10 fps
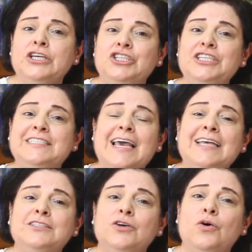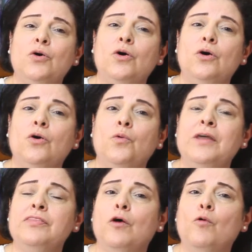She said,
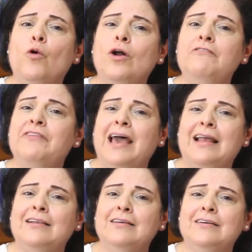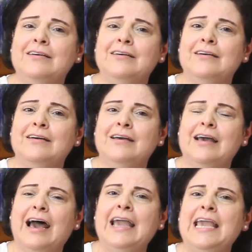"When the wall fell,
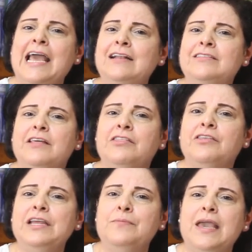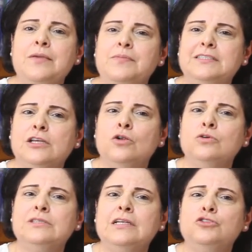I held the 3 babies
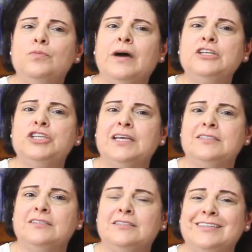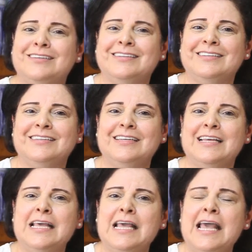closely to my chest
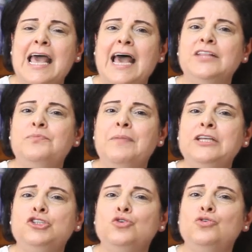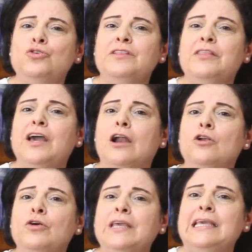and made sure that they are
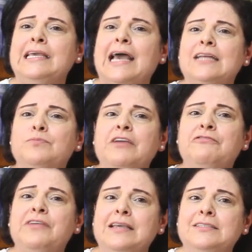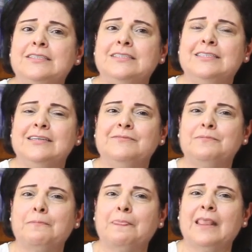looking at my face.
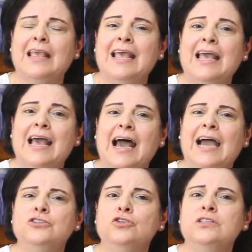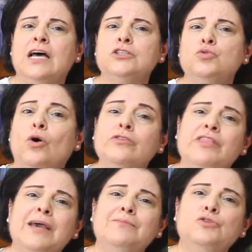I did not want
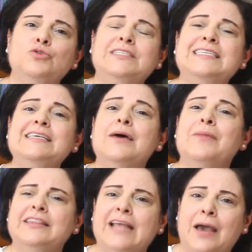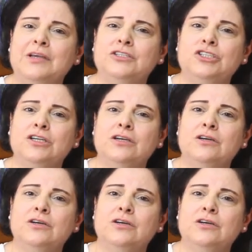them to see the damage,